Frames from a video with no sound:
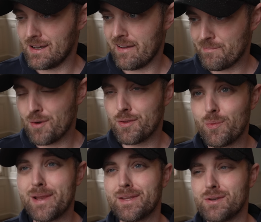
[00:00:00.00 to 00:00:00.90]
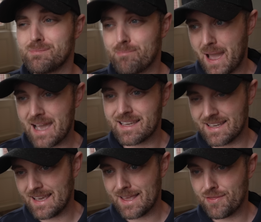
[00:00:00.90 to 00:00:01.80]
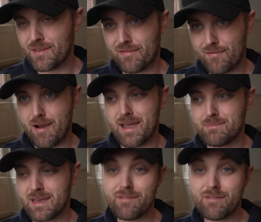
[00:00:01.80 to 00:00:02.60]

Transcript: I've put the windows back in the frame,